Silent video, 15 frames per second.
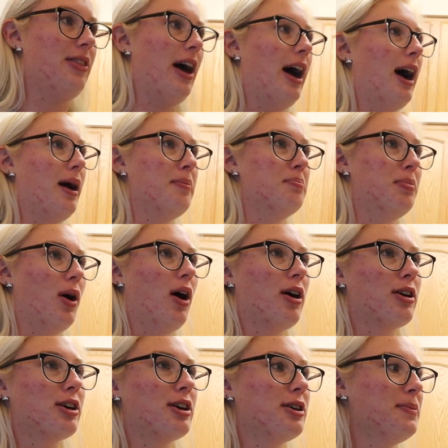That I bought
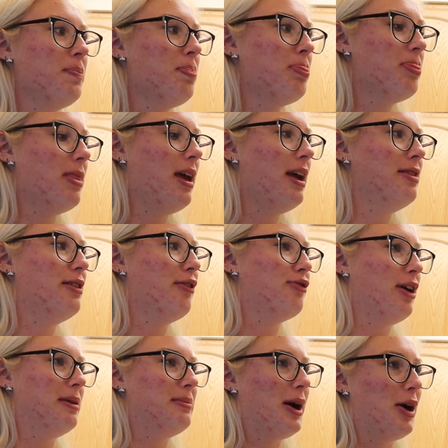her in the
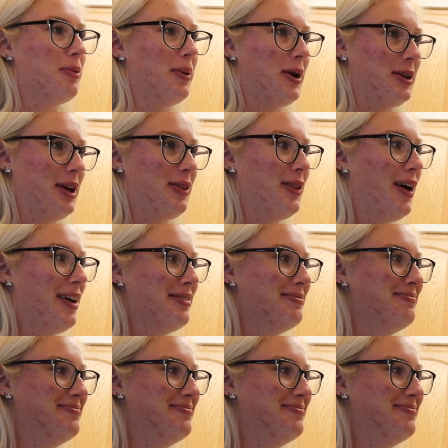Fred Meyer parking lot.